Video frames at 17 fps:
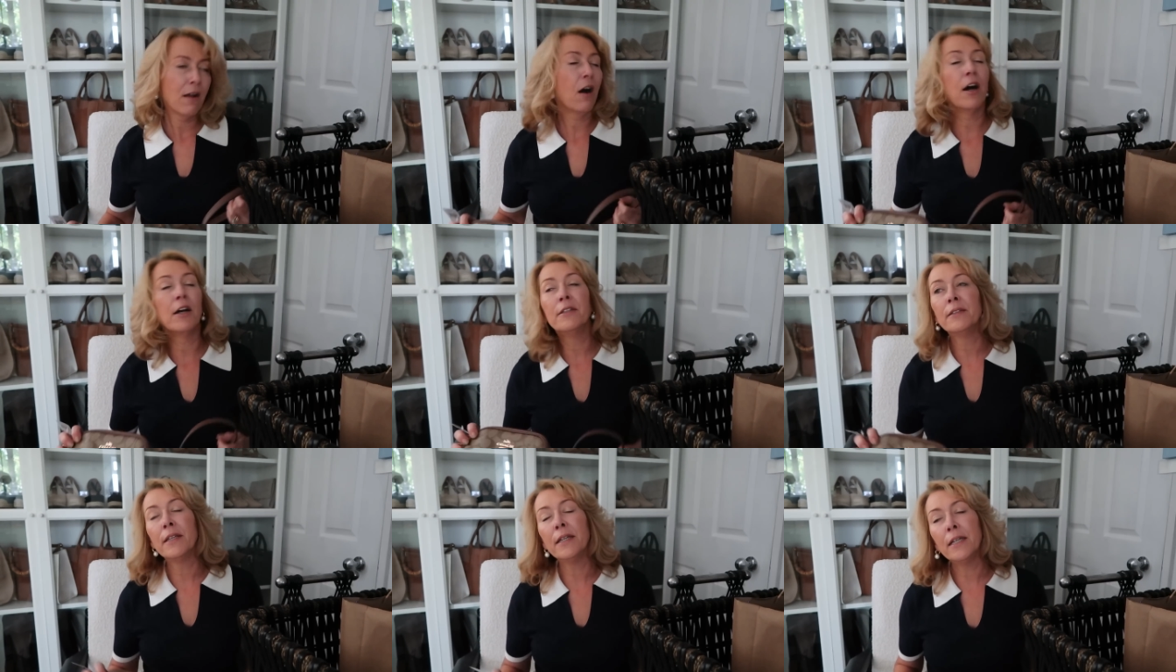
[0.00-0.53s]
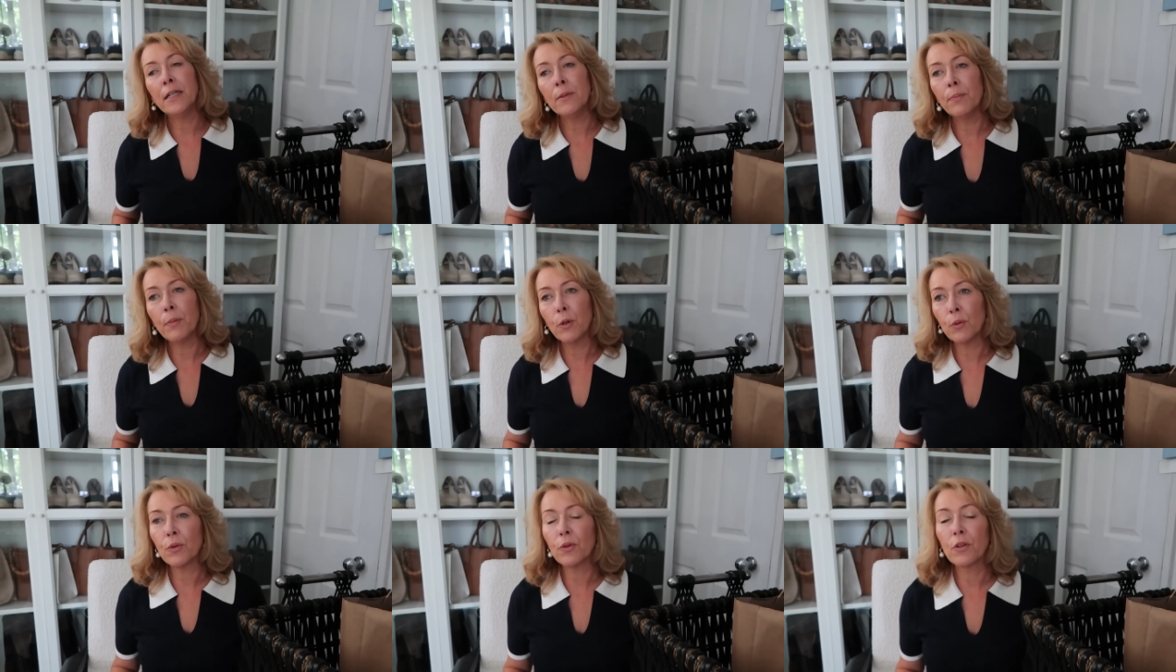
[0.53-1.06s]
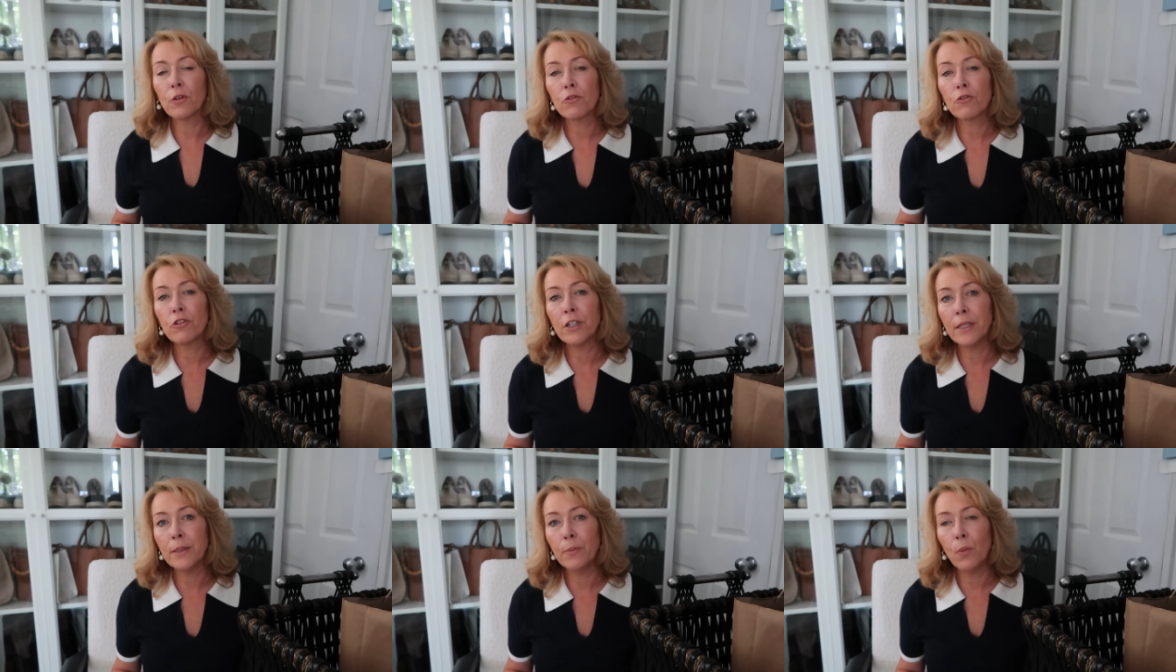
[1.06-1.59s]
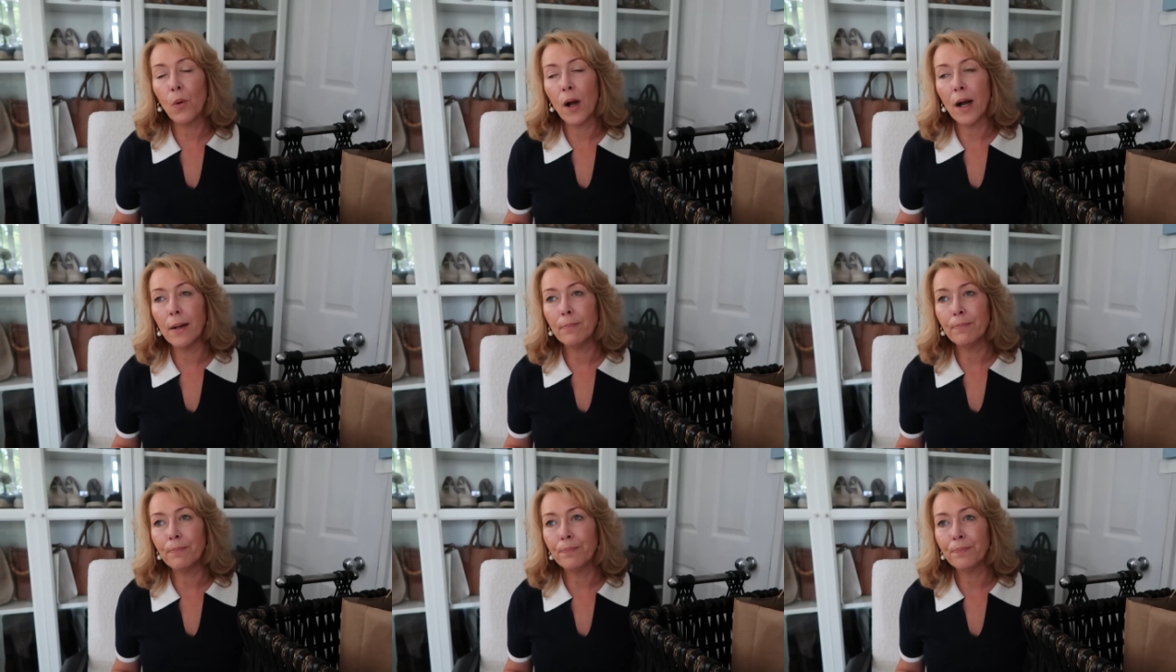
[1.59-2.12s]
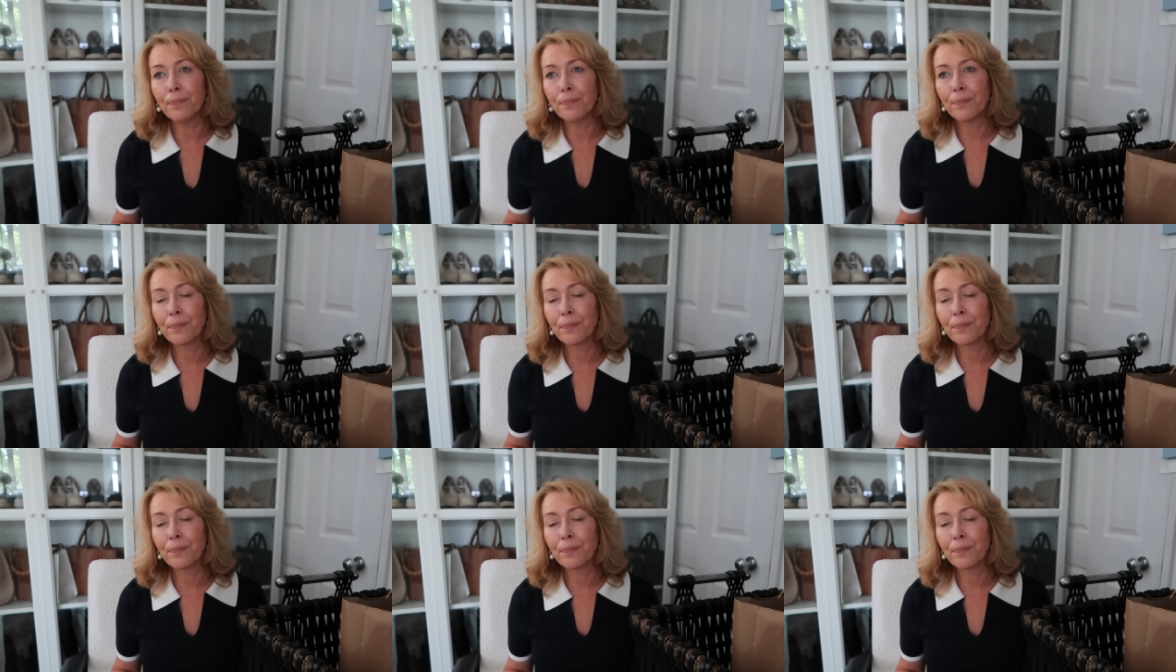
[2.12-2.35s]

I nearly bought the cream one,